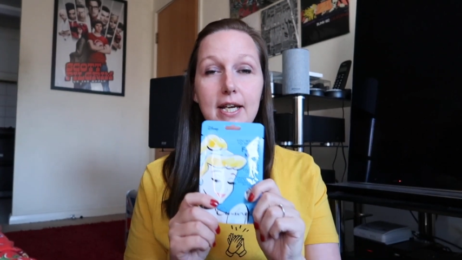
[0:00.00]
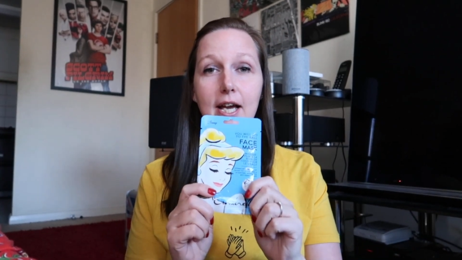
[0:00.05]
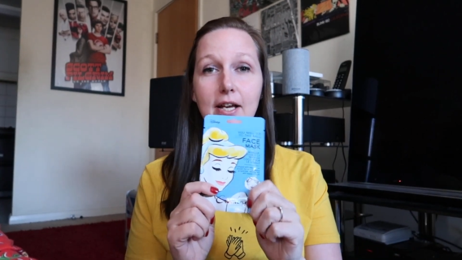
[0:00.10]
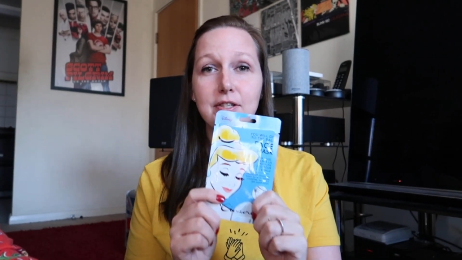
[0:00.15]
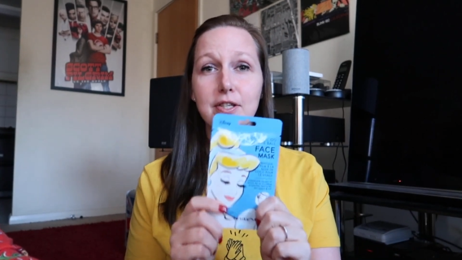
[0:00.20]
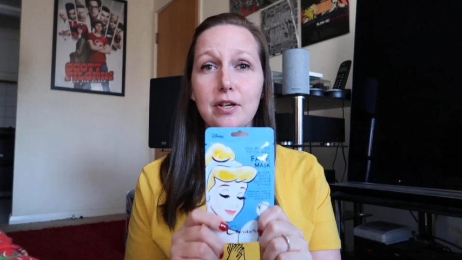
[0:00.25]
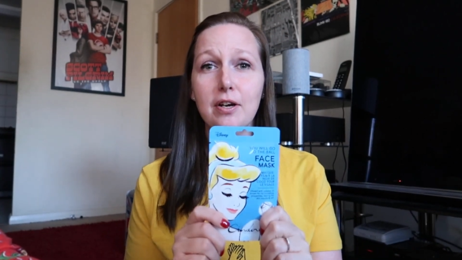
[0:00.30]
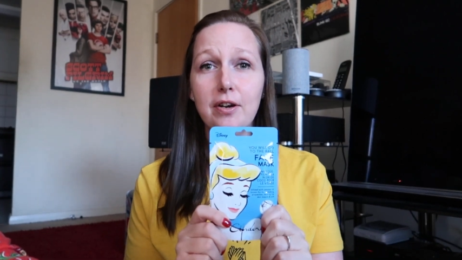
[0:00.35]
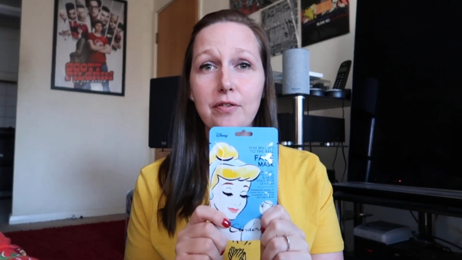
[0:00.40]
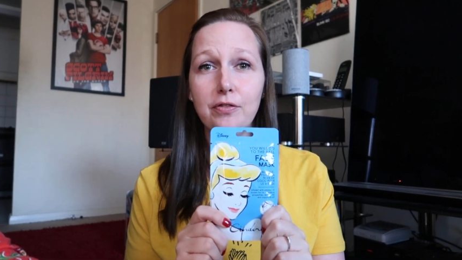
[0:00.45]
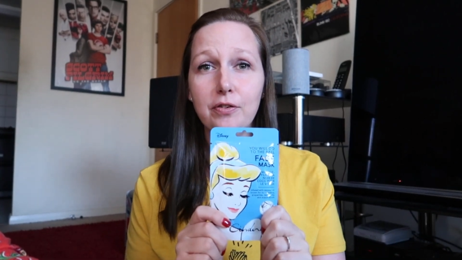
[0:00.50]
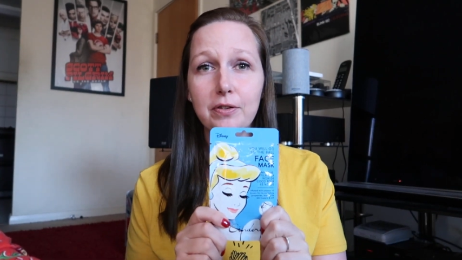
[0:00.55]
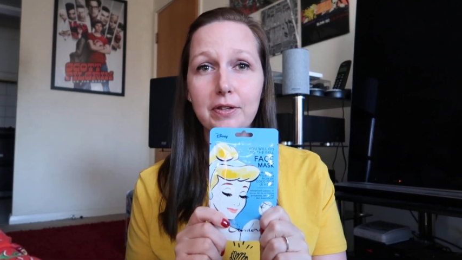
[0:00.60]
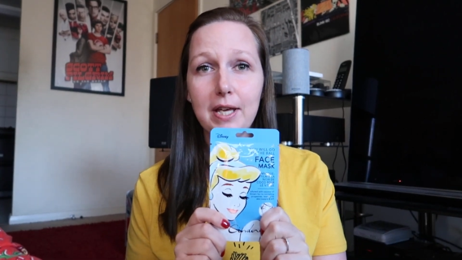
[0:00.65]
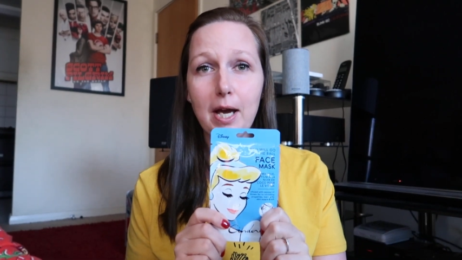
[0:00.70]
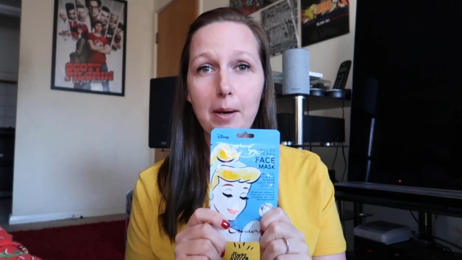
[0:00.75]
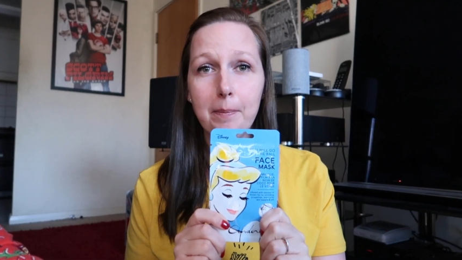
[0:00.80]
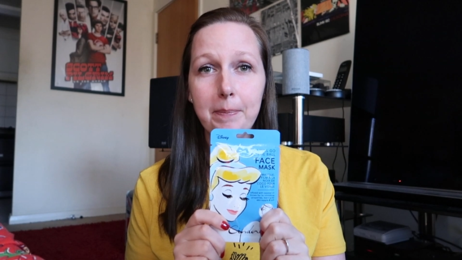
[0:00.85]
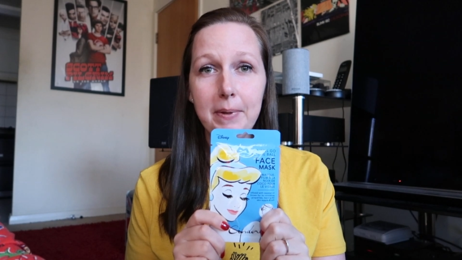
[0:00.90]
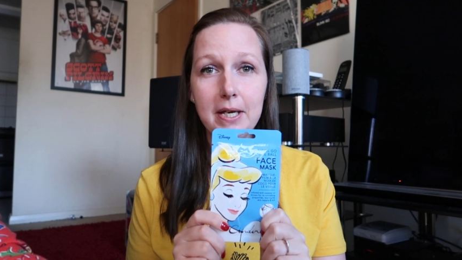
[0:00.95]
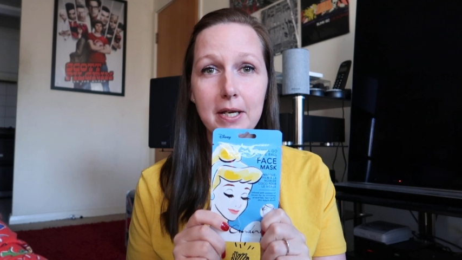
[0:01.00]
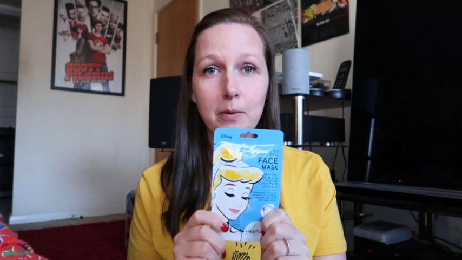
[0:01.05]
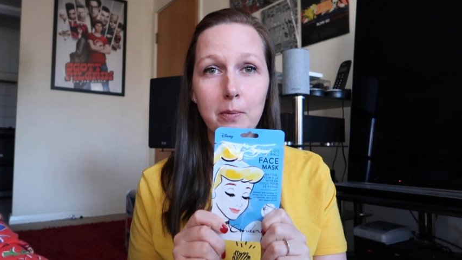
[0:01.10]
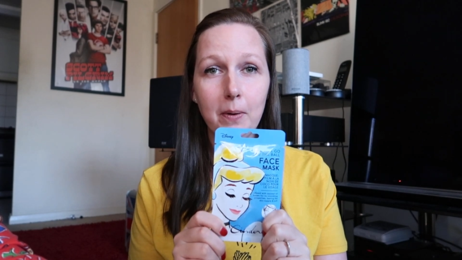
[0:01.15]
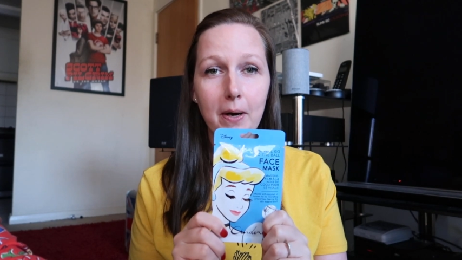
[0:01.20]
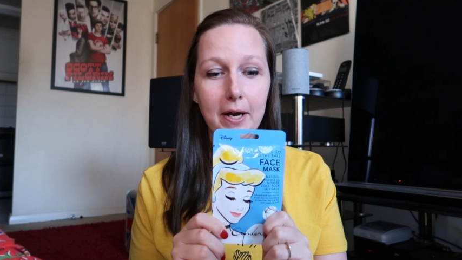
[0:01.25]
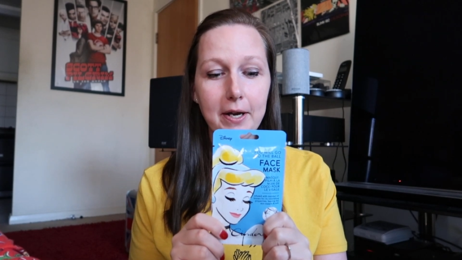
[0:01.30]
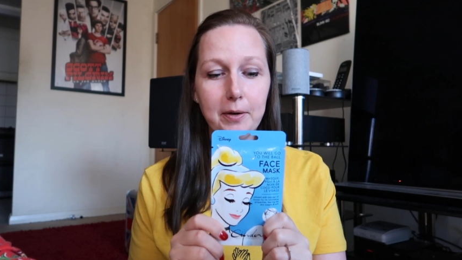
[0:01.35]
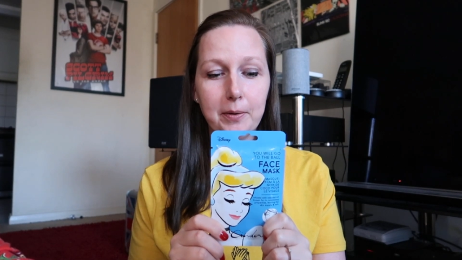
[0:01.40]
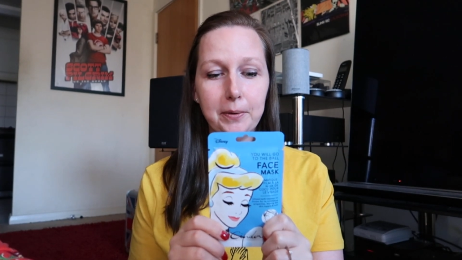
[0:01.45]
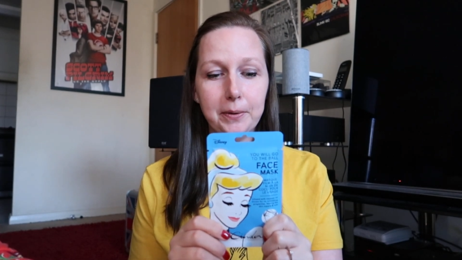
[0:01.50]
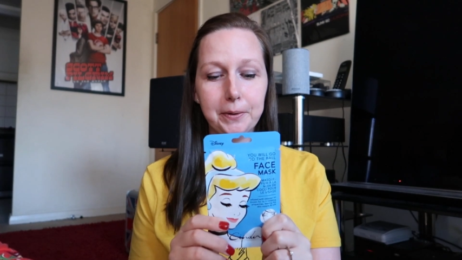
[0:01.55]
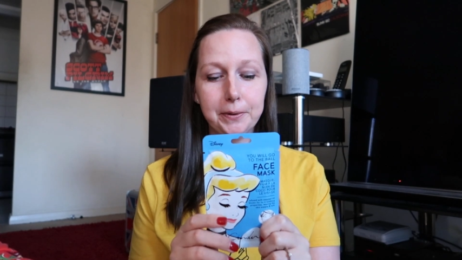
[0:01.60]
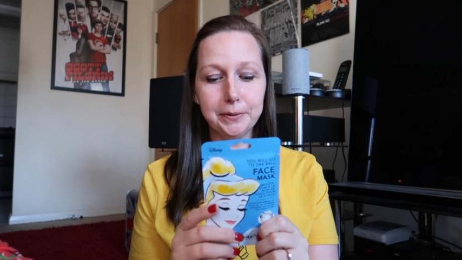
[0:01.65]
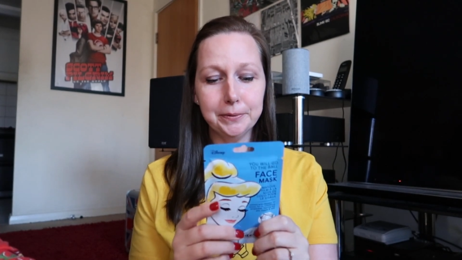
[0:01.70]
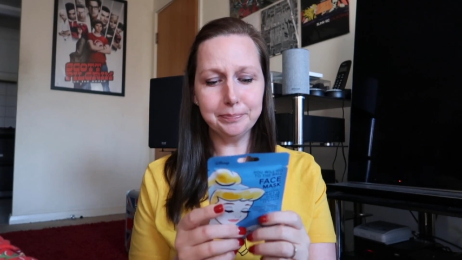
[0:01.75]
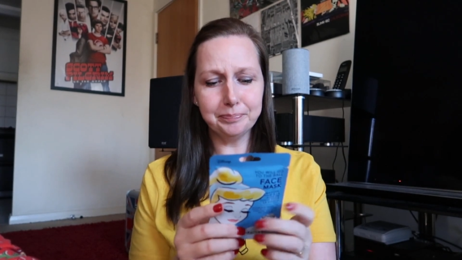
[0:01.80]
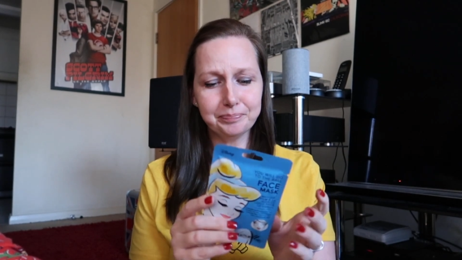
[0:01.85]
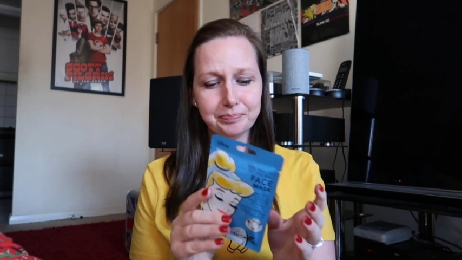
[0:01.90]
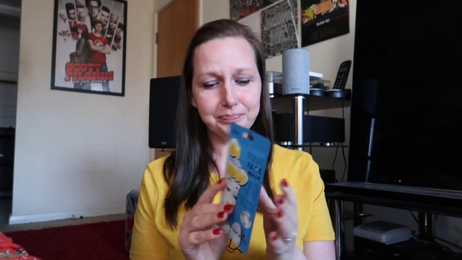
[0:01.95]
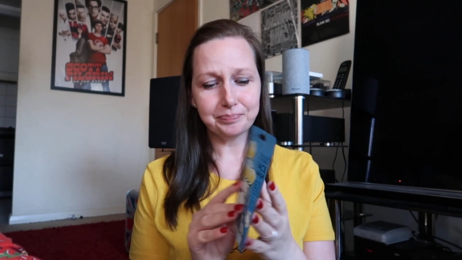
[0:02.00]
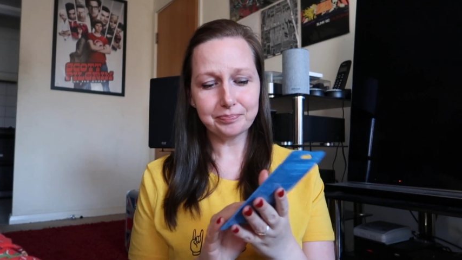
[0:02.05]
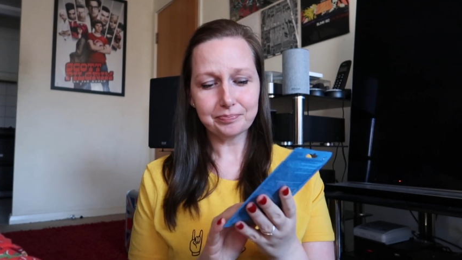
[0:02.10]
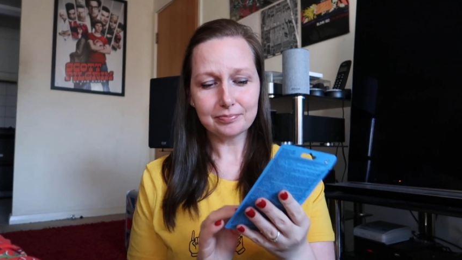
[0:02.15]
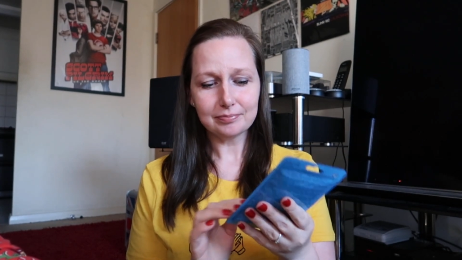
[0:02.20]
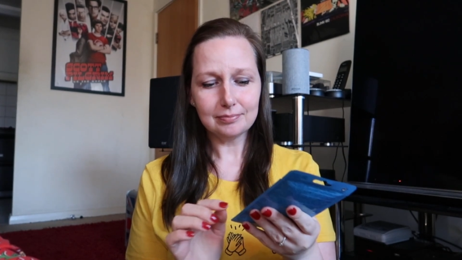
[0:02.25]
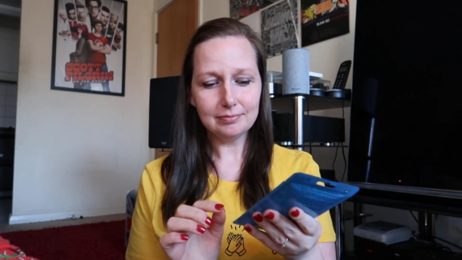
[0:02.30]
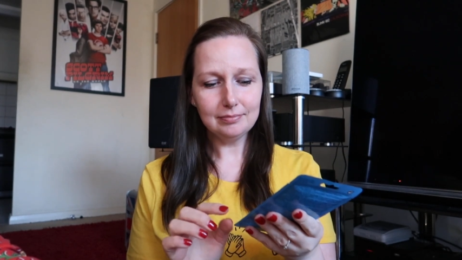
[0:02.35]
So yeah, so I thought that would be quite cool.